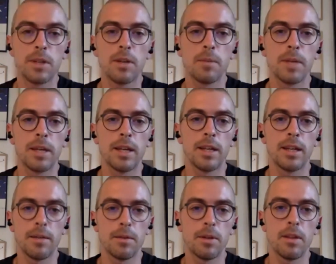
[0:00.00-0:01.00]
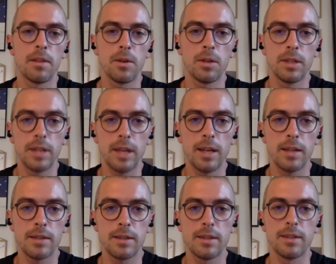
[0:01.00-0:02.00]
coming in every 30
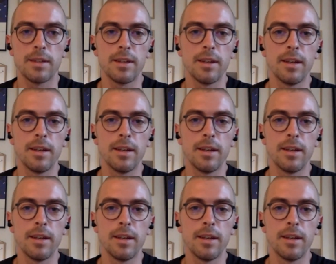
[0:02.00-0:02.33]
days and